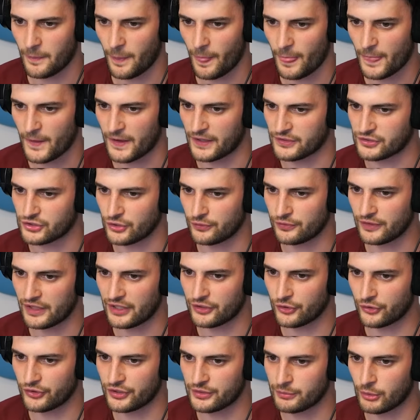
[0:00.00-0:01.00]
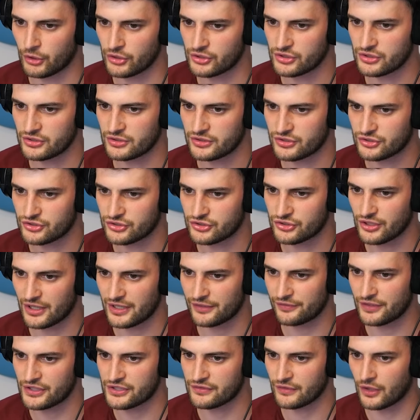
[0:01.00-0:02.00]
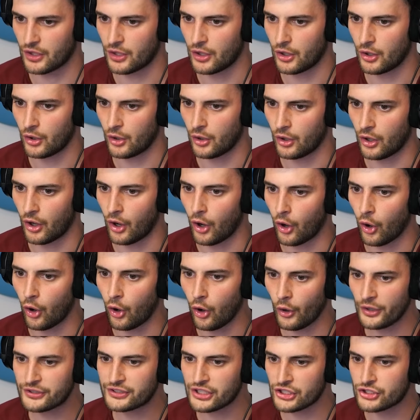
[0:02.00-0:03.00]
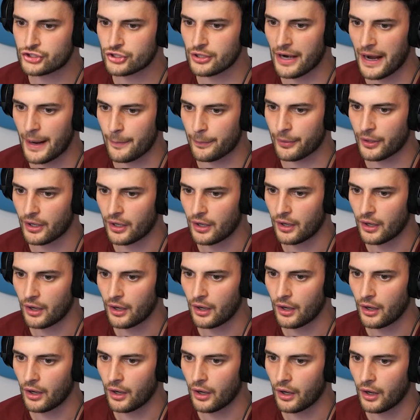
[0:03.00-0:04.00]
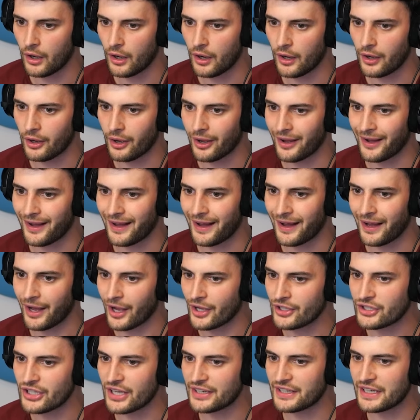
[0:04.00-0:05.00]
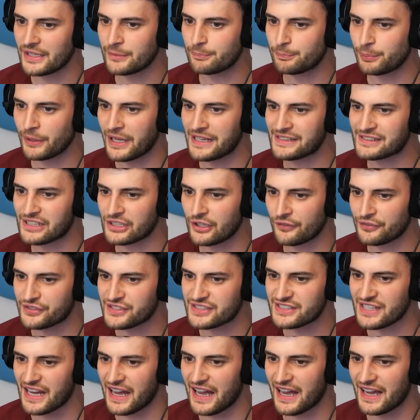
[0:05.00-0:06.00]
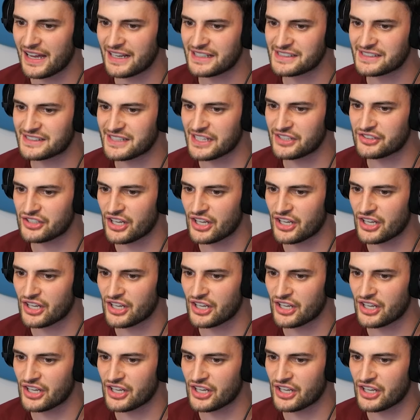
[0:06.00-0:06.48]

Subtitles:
Okay, so far, nothing much. Just trying to fish him. Oh, it's a trap. You didn't place enough signs, did you,